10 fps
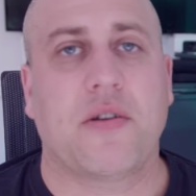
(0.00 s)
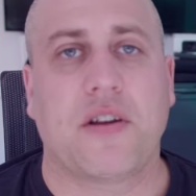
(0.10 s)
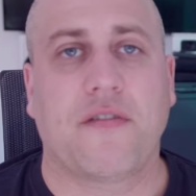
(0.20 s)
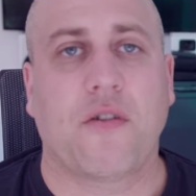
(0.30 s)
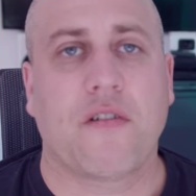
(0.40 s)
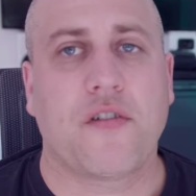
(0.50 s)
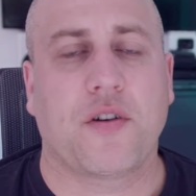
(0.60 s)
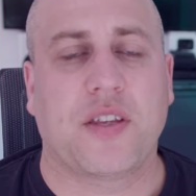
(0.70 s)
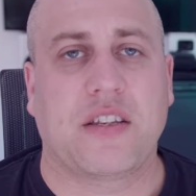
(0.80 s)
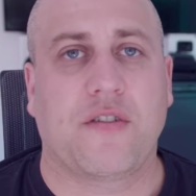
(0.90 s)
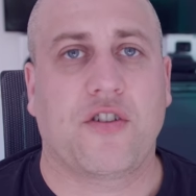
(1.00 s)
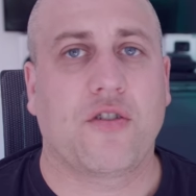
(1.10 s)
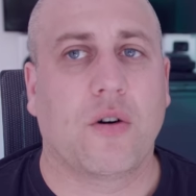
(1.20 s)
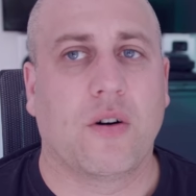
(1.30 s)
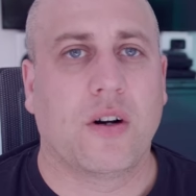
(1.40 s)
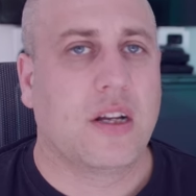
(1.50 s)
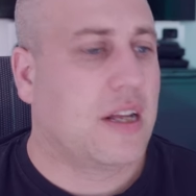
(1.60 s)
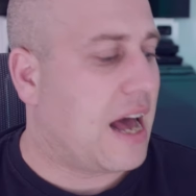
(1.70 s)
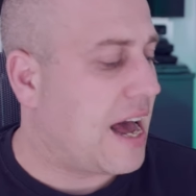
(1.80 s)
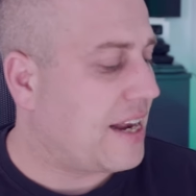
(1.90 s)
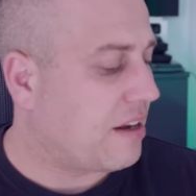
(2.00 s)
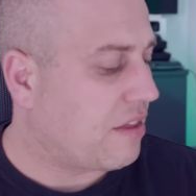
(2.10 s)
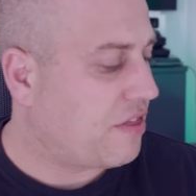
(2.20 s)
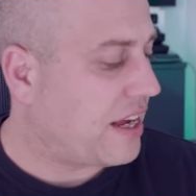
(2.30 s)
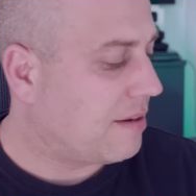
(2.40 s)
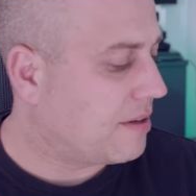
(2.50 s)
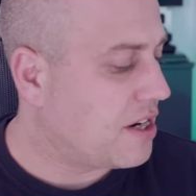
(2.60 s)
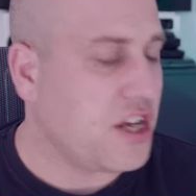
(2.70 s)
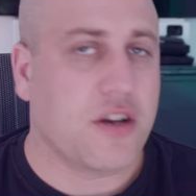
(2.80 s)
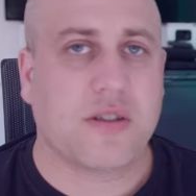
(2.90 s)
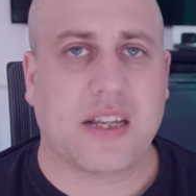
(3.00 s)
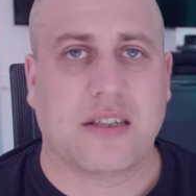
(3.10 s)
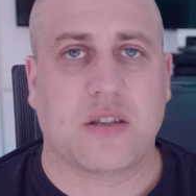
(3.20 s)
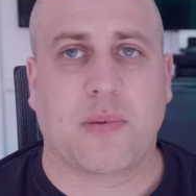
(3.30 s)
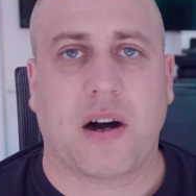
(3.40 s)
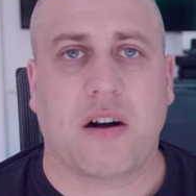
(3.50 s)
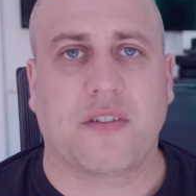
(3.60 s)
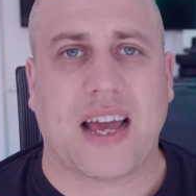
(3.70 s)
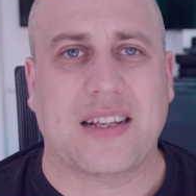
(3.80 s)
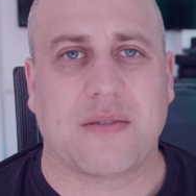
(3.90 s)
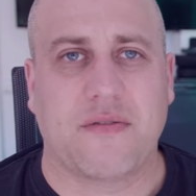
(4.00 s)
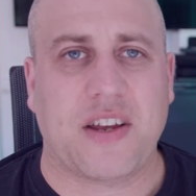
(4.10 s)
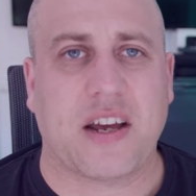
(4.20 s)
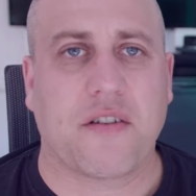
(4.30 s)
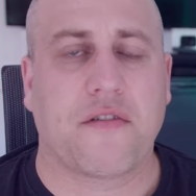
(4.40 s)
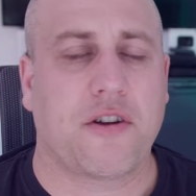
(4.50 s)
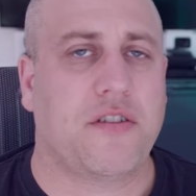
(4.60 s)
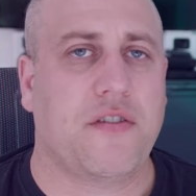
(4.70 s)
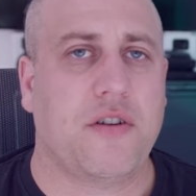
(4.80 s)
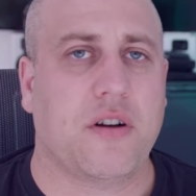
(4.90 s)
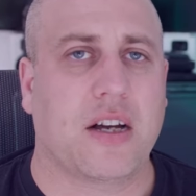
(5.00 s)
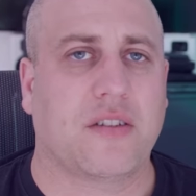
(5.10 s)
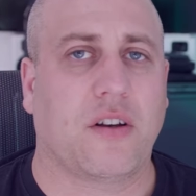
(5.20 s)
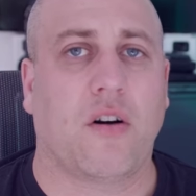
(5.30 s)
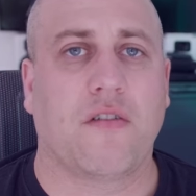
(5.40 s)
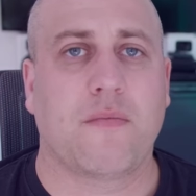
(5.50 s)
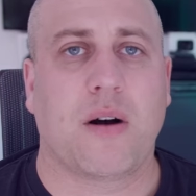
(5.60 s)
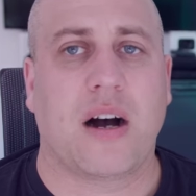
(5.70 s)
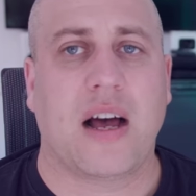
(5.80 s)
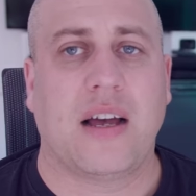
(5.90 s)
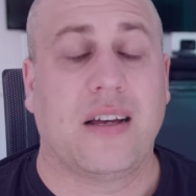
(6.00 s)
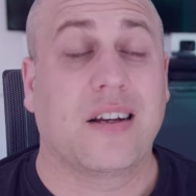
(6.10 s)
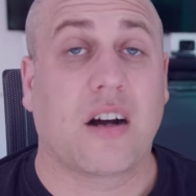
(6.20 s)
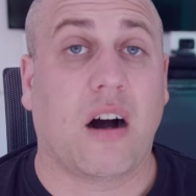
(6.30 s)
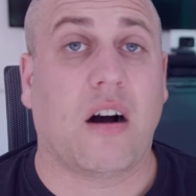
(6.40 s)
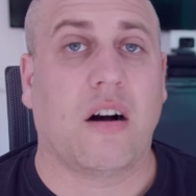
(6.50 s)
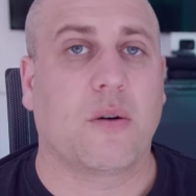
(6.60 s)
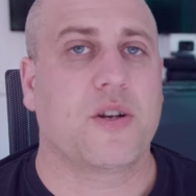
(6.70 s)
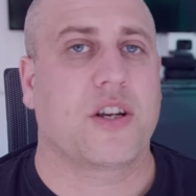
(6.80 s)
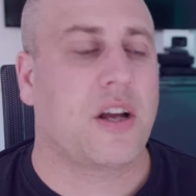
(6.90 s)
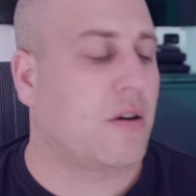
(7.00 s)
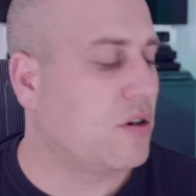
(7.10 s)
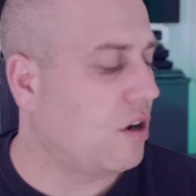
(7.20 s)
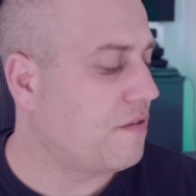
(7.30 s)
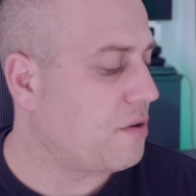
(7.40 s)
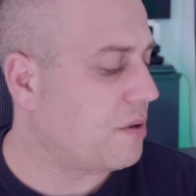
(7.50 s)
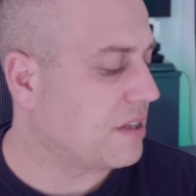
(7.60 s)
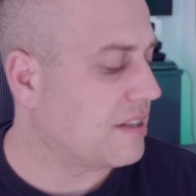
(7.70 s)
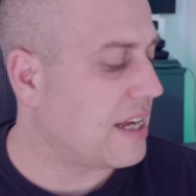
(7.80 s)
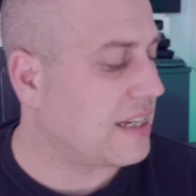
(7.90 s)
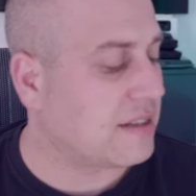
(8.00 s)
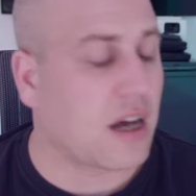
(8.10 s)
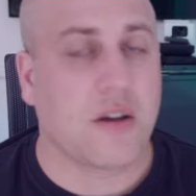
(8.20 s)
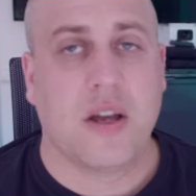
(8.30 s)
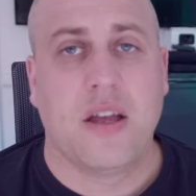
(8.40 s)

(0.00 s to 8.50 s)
doing a full review on this for sure, and I think I'm going to use this as part of getting some video footage for you guys of my car, which I know a lot of you want to see. So